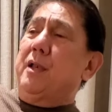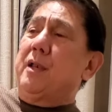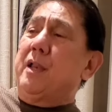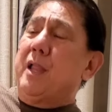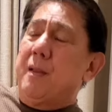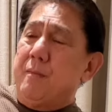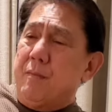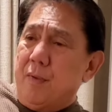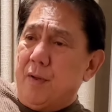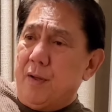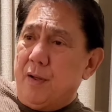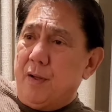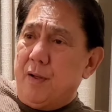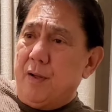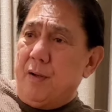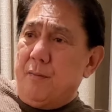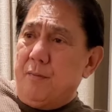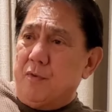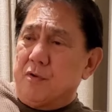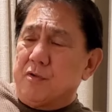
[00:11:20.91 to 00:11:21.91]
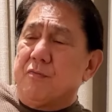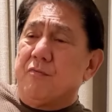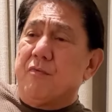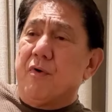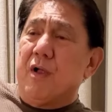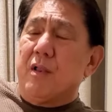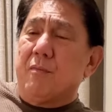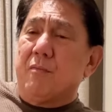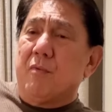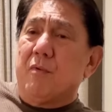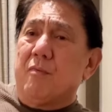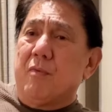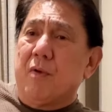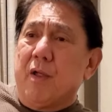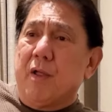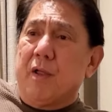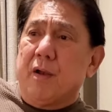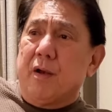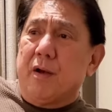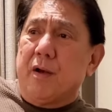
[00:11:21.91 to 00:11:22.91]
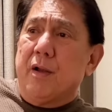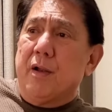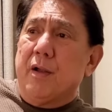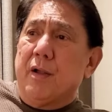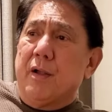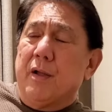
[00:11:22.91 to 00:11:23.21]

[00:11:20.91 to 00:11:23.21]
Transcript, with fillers: named uh, most valuable player